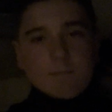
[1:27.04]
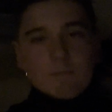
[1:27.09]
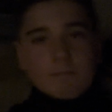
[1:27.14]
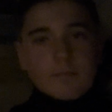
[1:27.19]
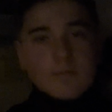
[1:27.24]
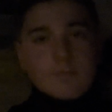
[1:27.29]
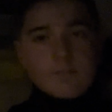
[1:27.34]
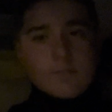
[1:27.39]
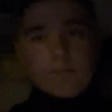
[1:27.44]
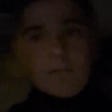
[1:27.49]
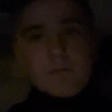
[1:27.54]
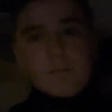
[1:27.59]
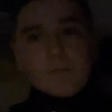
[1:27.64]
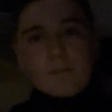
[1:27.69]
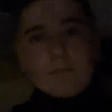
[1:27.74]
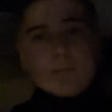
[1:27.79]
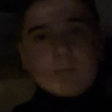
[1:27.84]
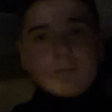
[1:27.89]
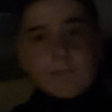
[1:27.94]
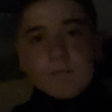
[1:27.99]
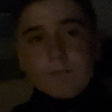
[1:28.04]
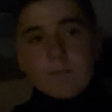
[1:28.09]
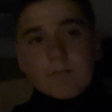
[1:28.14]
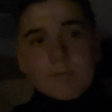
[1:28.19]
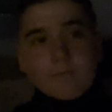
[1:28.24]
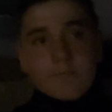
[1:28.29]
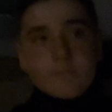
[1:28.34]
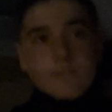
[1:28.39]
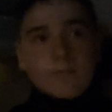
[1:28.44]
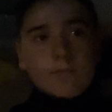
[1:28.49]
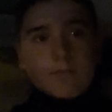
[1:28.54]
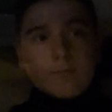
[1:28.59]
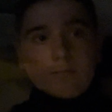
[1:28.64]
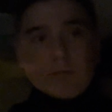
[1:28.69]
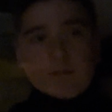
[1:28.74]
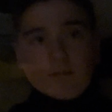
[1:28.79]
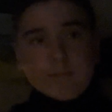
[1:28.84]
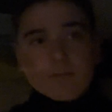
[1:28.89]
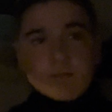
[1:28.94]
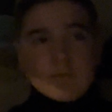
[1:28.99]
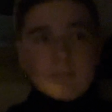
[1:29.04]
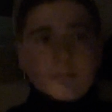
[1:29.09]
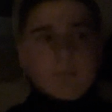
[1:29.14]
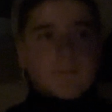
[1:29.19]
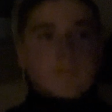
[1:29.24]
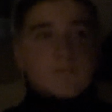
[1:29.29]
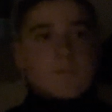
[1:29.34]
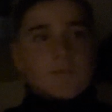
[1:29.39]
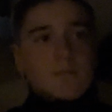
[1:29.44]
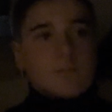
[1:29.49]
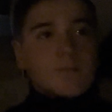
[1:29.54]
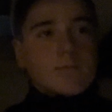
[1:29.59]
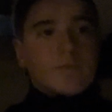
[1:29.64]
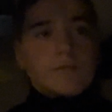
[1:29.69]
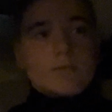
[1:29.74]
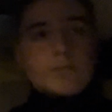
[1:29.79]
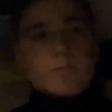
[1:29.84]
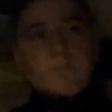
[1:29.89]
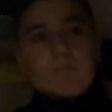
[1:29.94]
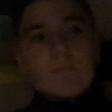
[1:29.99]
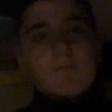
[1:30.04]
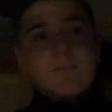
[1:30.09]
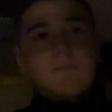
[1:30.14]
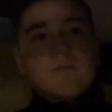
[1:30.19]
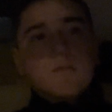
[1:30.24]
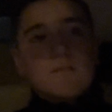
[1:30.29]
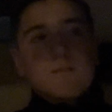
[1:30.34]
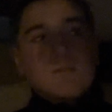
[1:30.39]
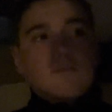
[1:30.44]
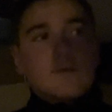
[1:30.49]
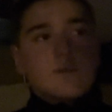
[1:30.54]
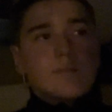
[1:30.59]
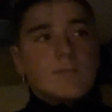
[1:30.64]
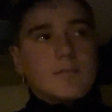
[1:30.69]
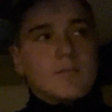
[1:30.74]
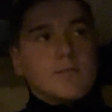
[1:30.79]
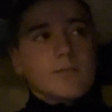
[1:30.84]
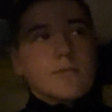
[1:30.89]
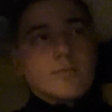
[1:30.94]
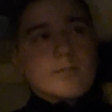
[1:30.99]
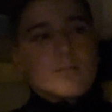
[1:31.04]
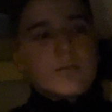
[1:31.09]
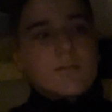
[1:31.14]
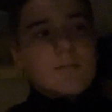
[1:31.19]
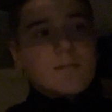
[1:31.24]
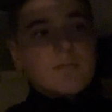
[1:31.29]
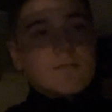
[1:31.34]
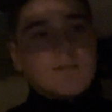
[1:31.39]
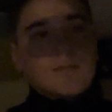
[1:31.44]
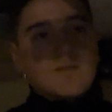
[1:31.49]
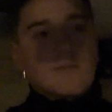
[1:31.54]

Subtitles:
that press on them. We had Sarkic in goal, the three centre-backs of